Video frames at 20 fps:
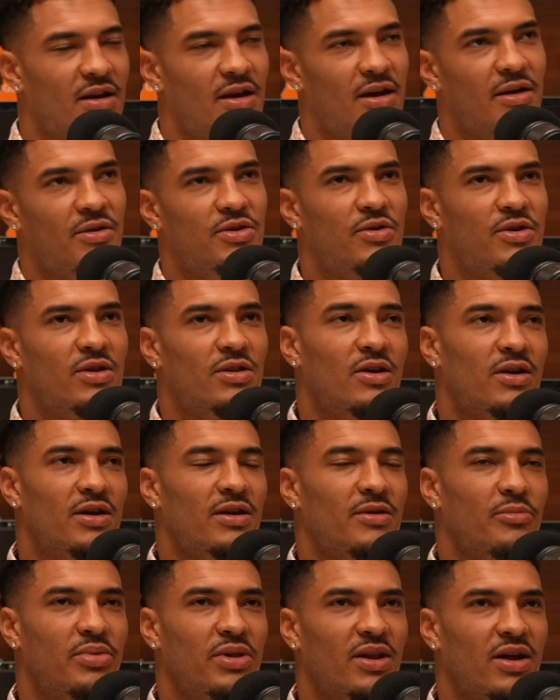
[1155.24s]
You can look
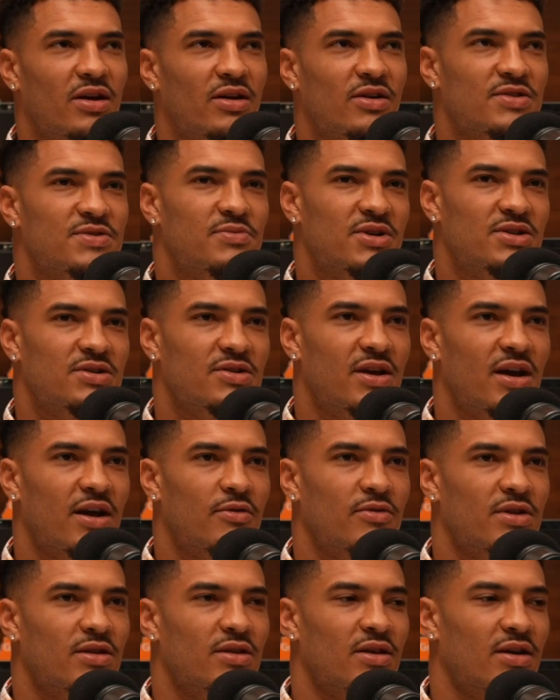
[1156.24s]
at players, but you can't
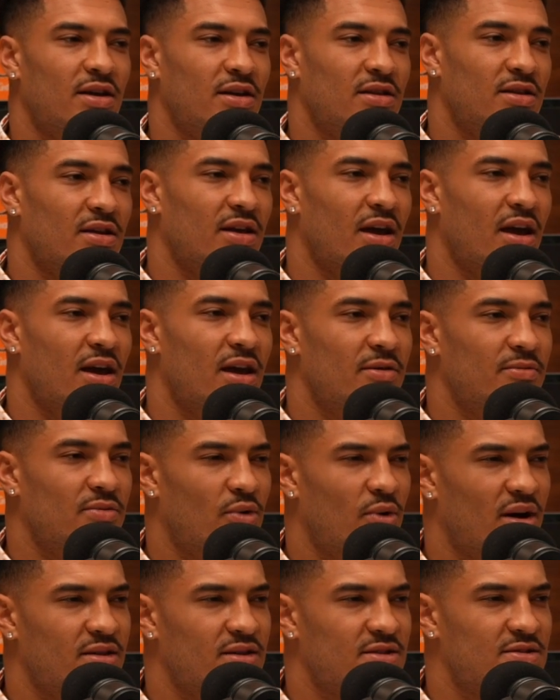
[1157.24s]
really look at the game
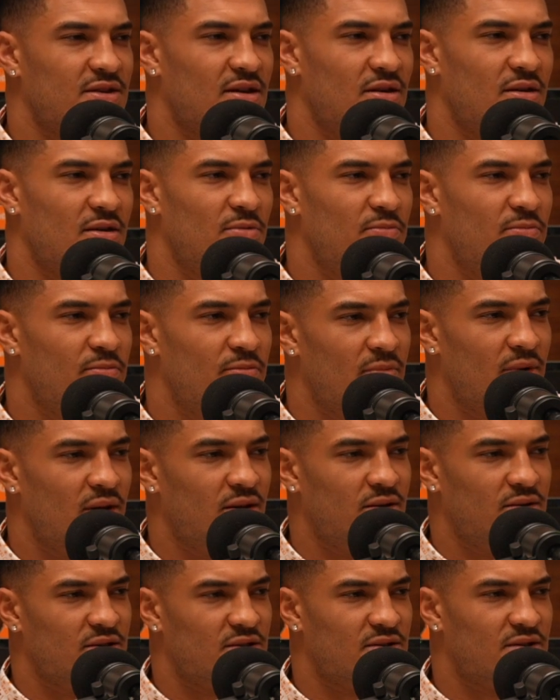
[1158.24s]
quite the same,
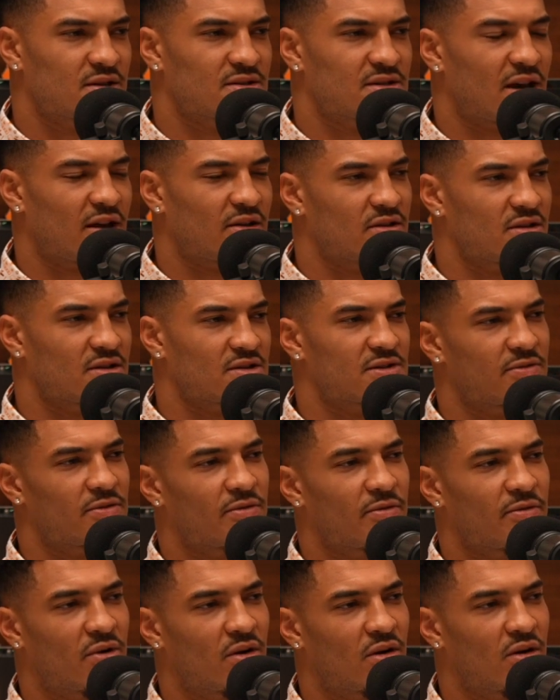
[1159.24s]
just because how things have
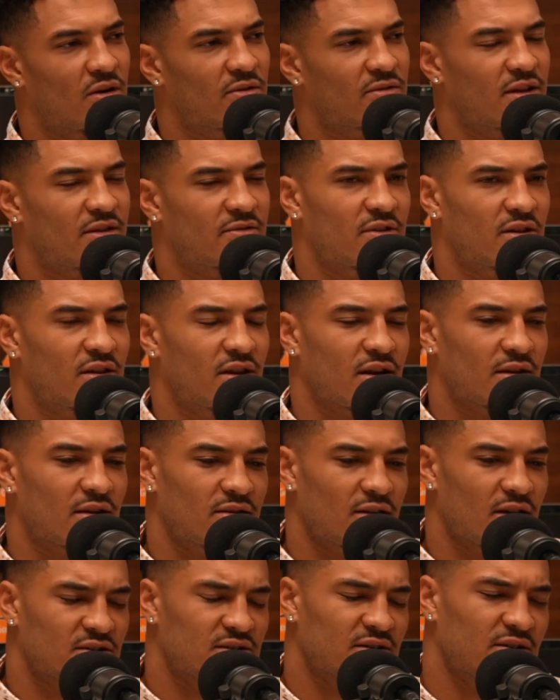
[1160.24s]
evolved. I feel like
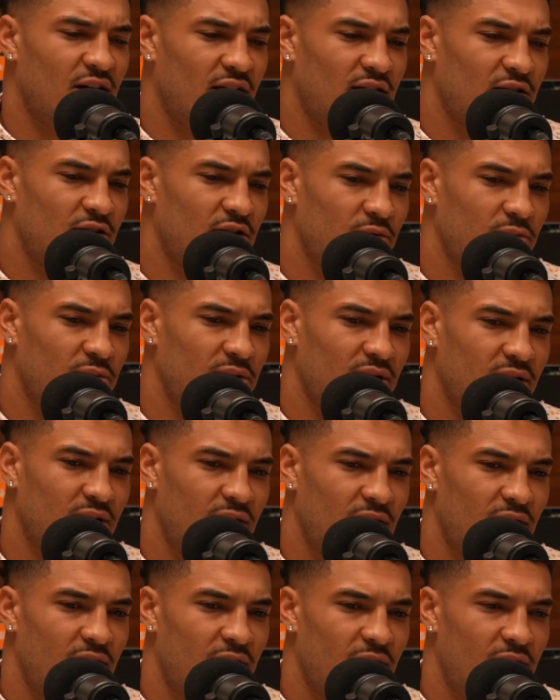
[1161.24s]
things have gotten a little bit,
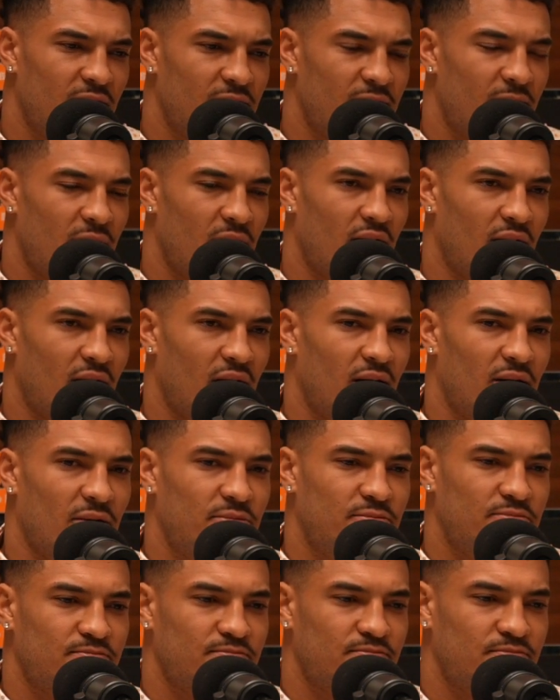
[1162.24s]

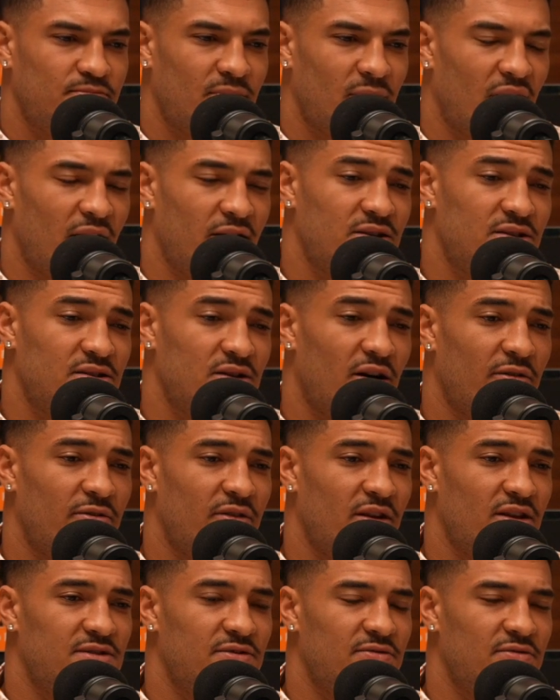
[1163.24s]
at least
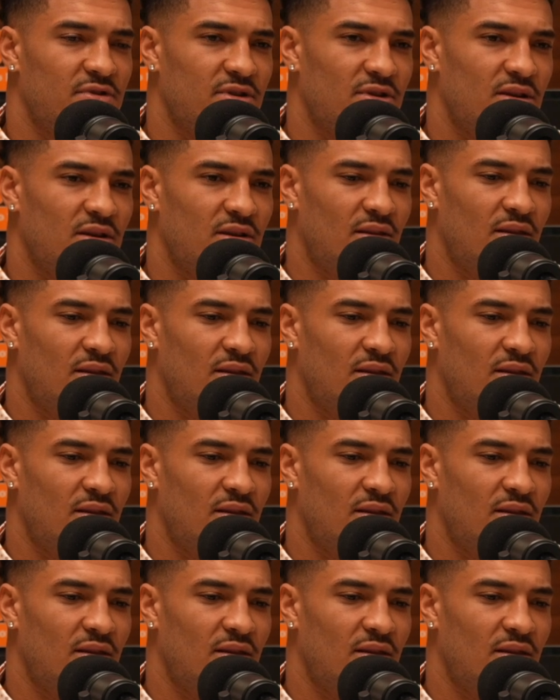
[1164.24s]
offensively,